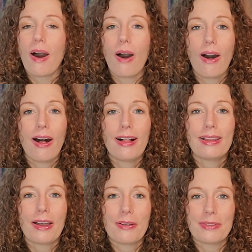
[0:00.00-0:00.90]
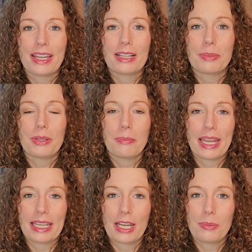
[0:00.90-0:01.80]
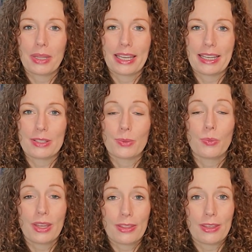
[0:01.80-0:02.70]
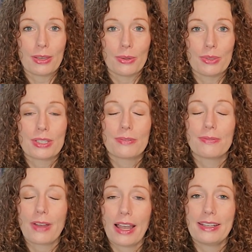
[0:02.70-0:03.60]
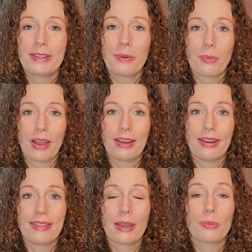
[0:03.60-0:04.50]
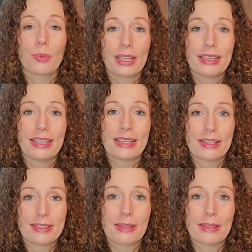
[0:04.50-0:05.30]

all available Medicare plans with you to find the one that really is